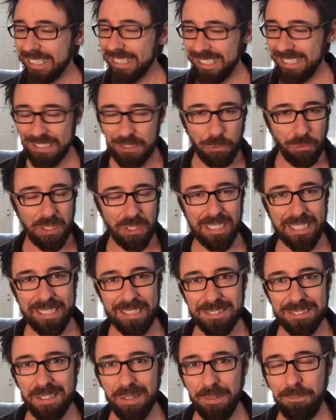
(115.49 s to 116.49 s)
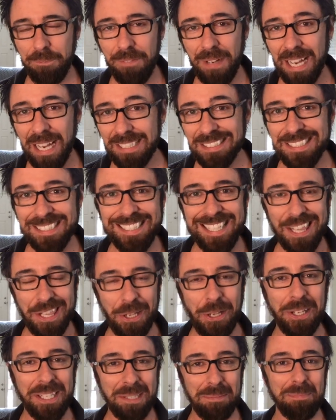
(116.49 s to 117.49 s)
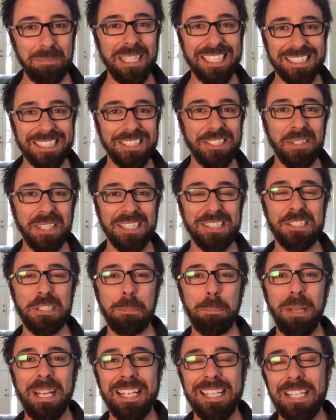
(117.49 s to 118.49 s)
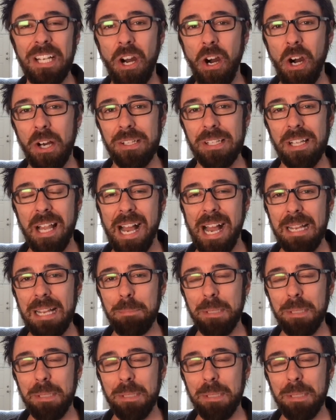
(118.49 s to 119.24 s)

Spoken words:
this really is the fastest 30 minutes you're going to spend online,